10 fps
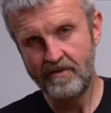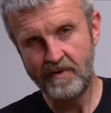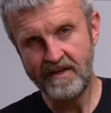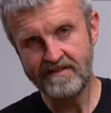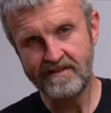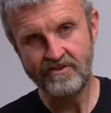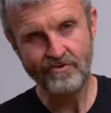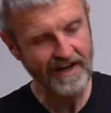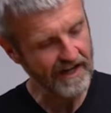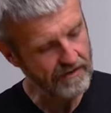The bits that
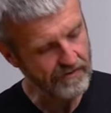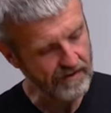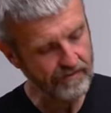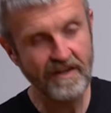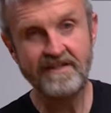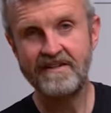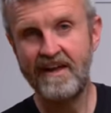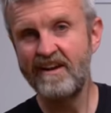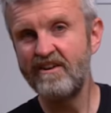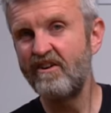drag over your face and
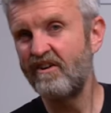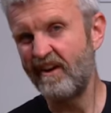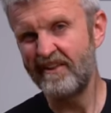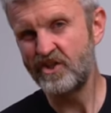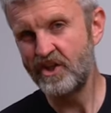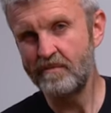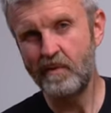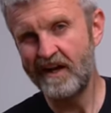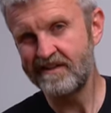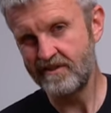head a lot, like the cheek
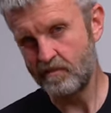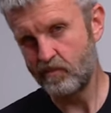pads, are